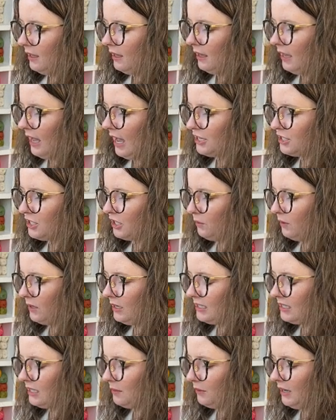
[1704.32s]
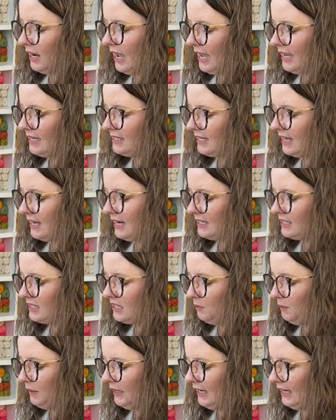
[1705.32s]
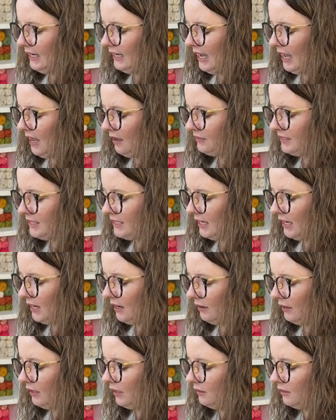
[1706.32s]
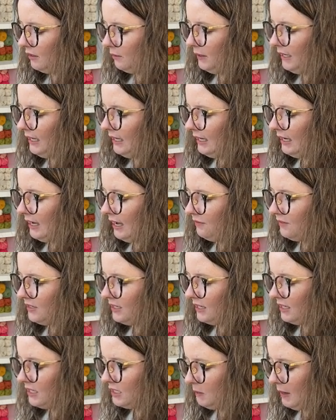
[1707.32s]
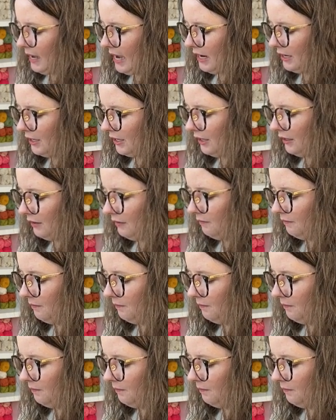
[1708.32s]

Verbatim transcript: Ashley, what is the prize? It is the P D F, Sierra. The P D F to this pattern.